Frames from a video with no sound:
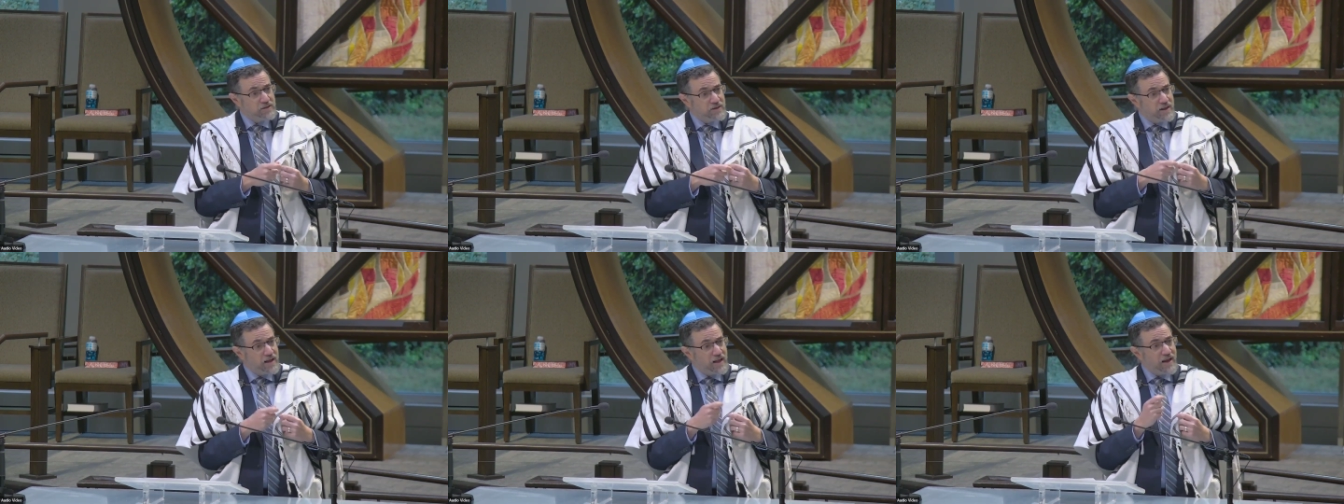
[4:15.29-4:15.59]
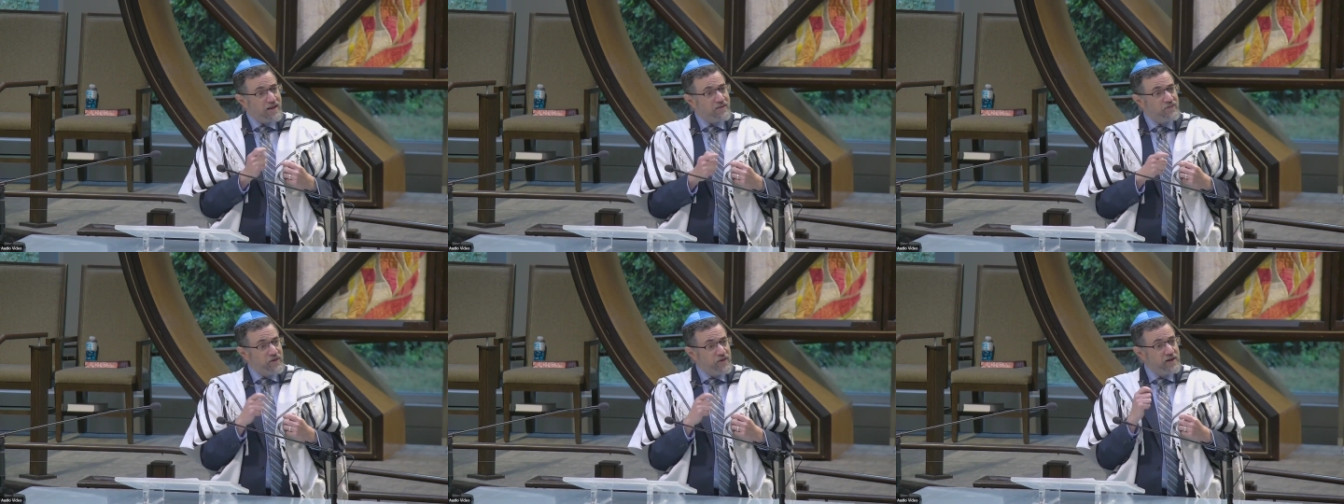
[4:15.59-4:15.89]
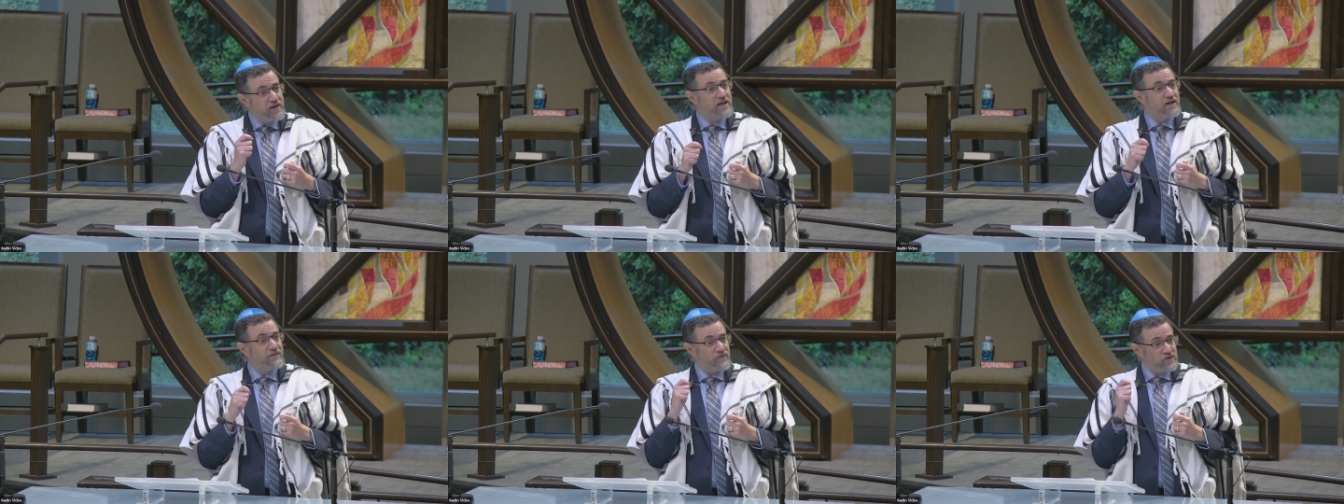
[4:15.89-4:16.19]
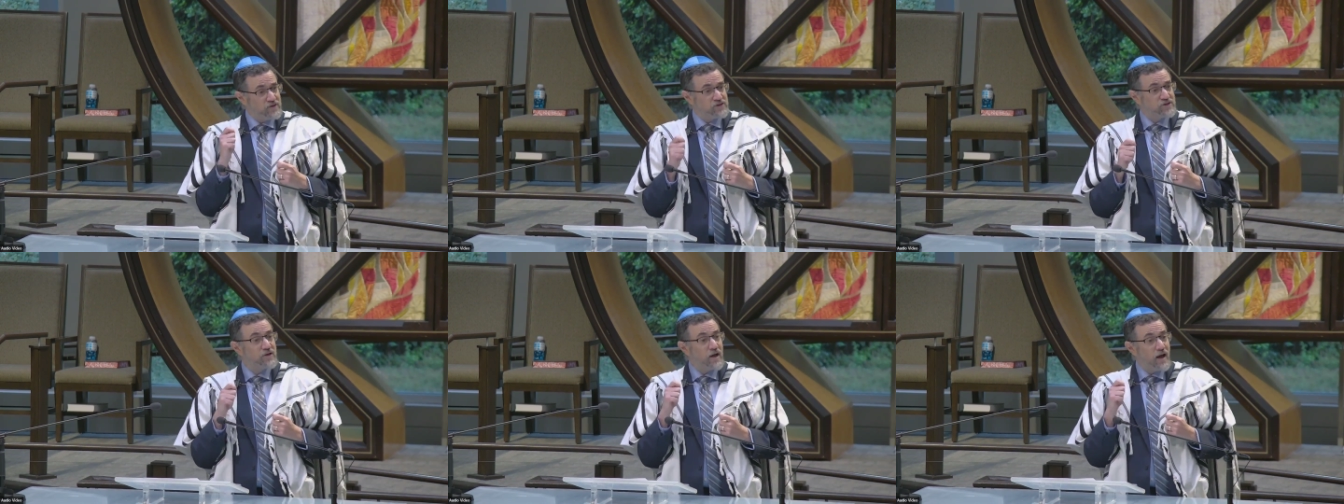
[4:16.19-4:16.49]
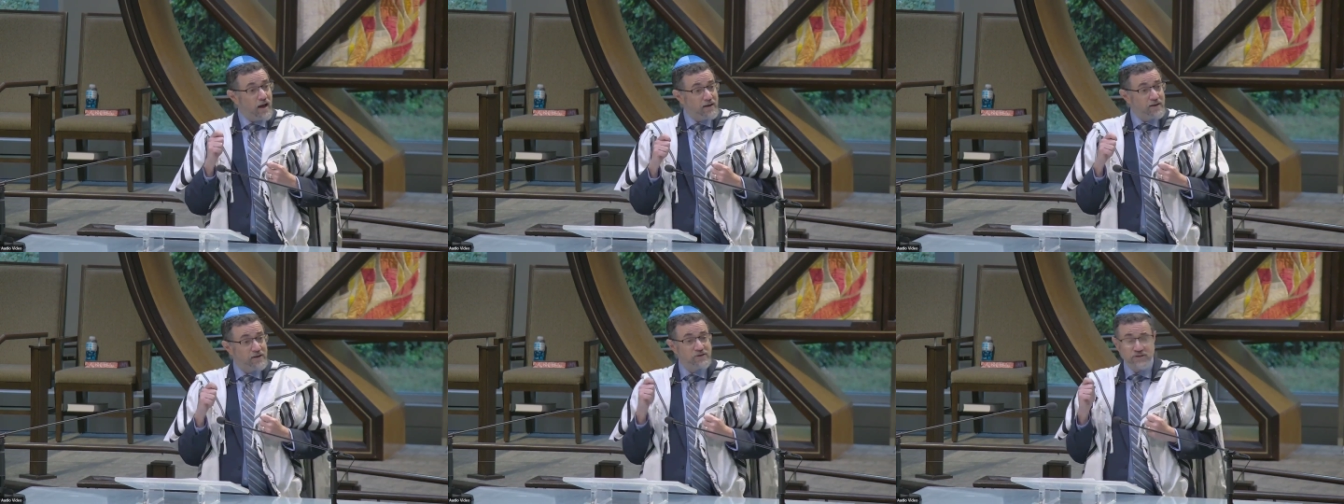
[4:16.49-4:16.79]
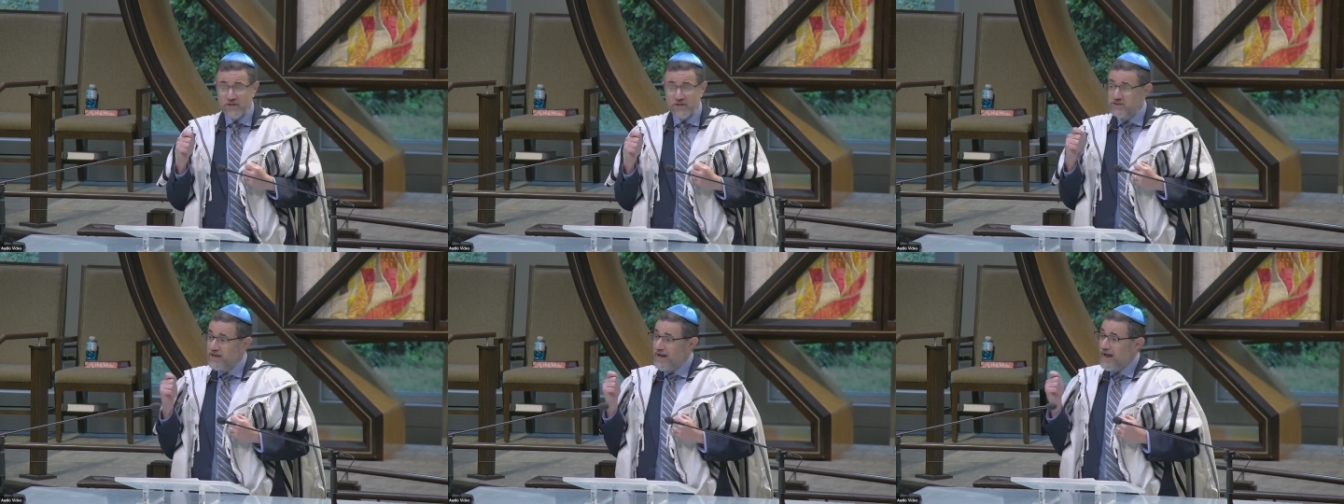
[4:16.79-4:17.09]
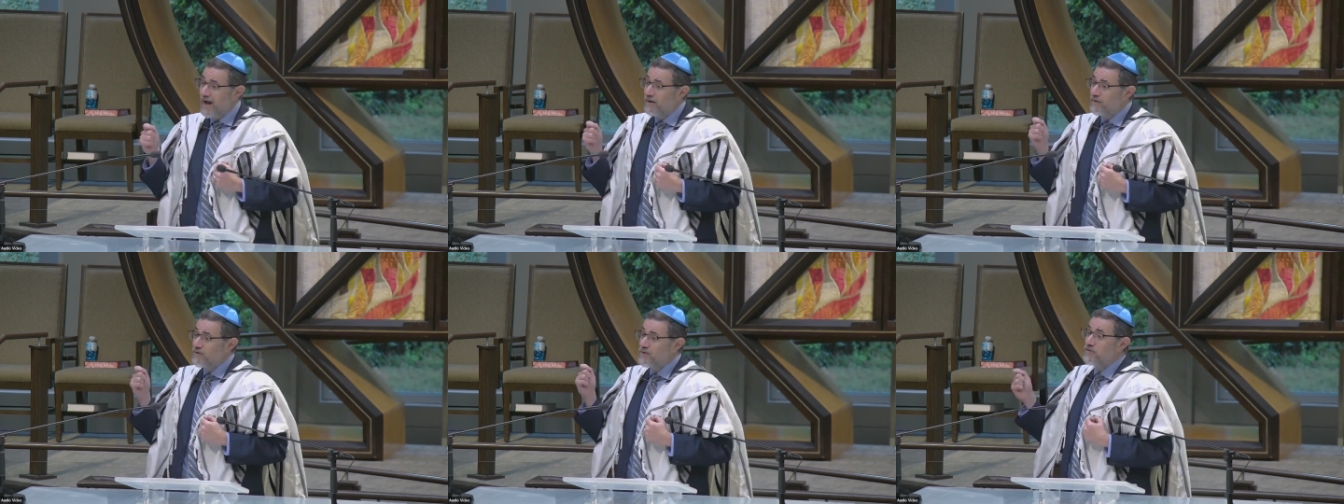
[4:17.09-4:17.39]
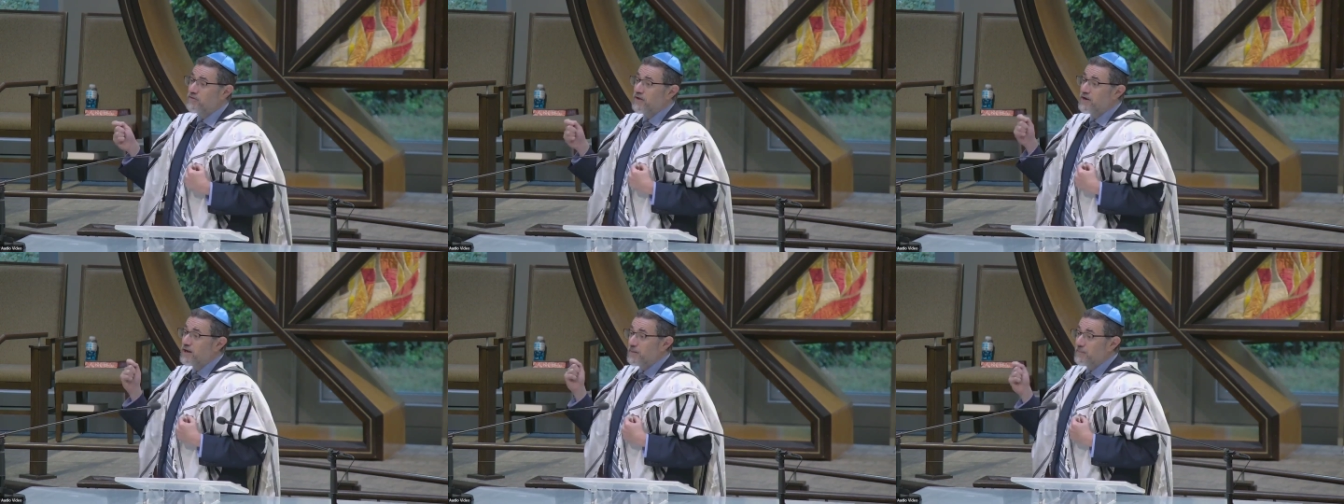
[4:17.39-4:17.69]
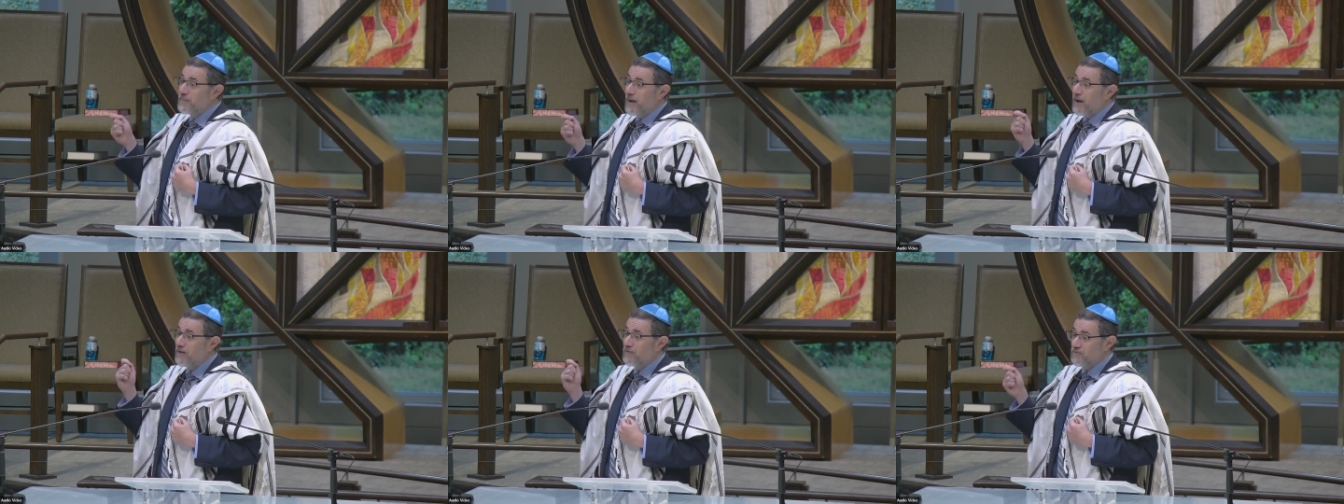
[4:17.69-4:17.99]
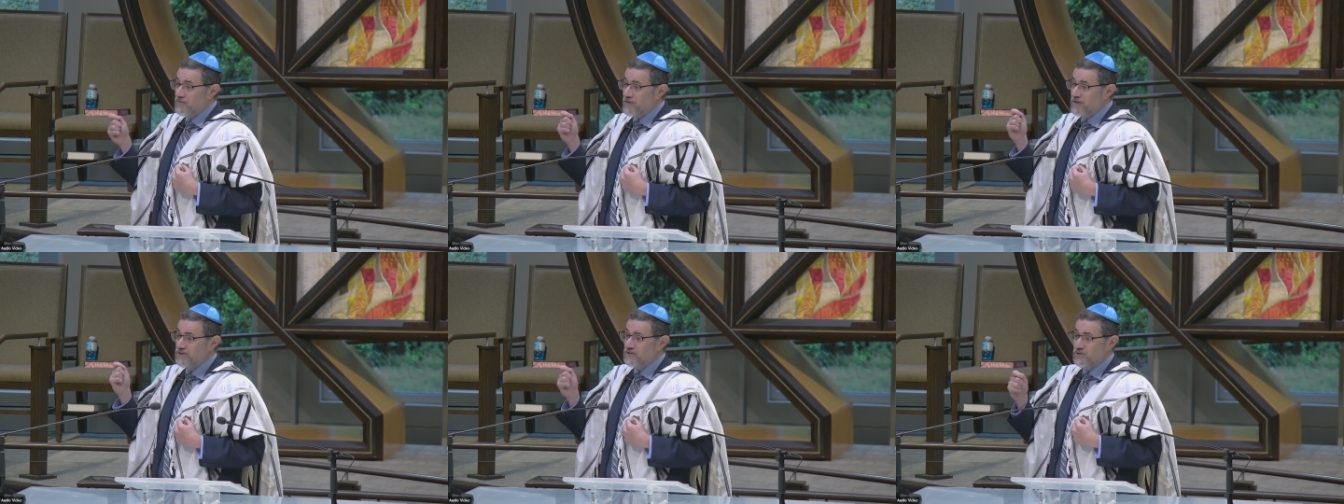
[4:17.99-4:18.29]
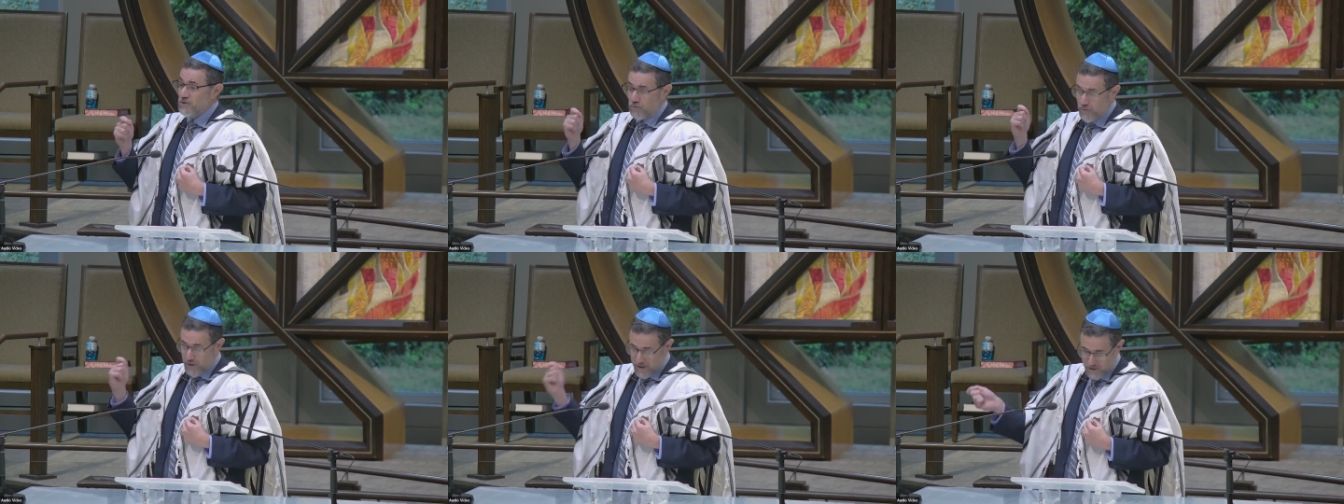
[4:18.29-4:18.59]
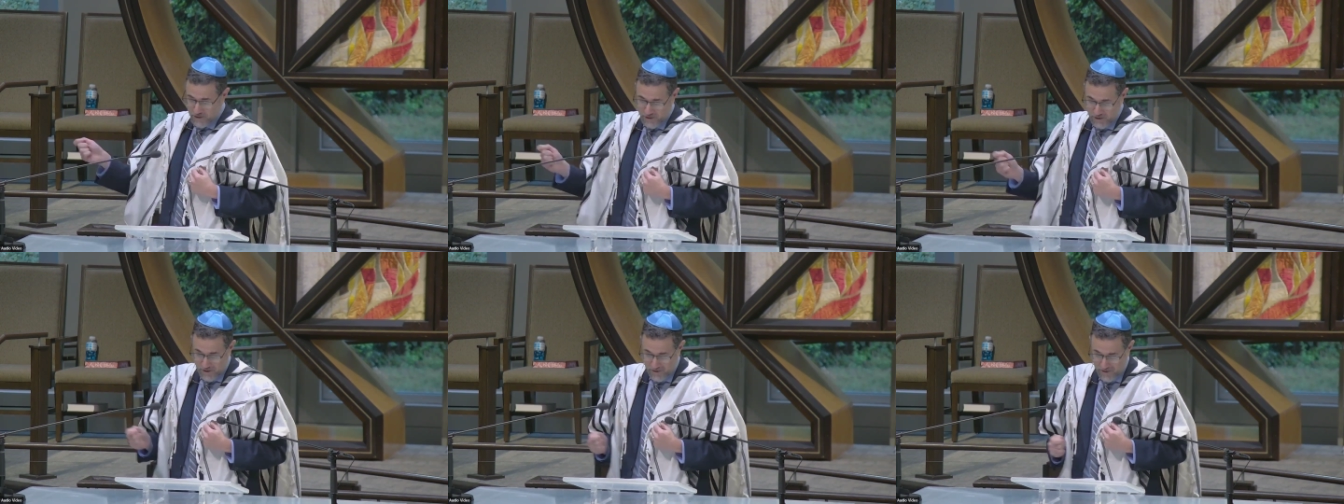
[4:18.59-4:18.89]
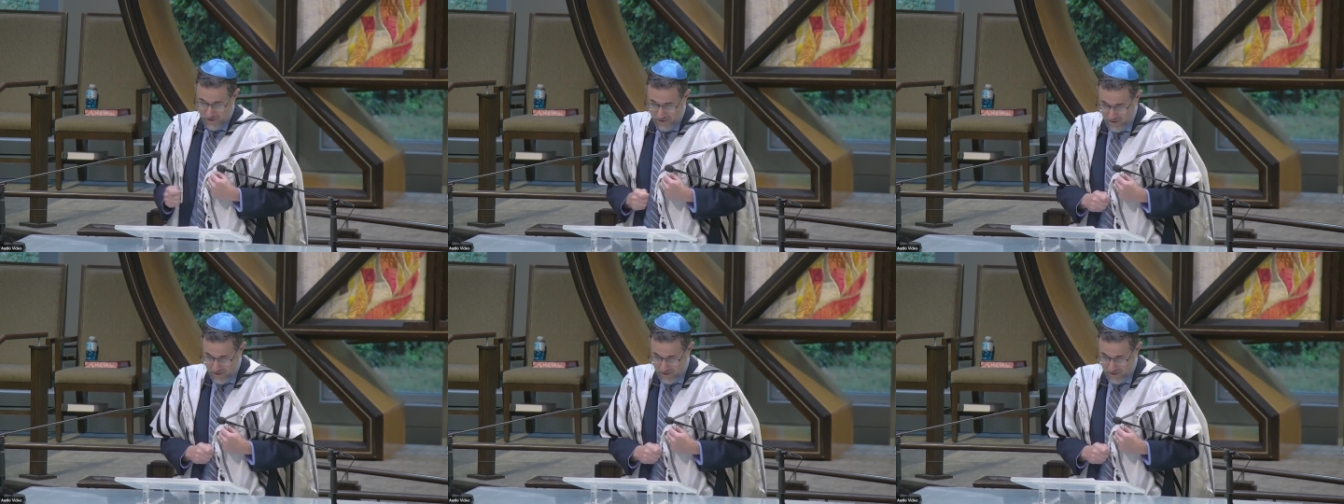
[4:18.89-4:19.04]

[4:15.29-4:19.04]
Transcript: that I think give us guidance into how to think about this question.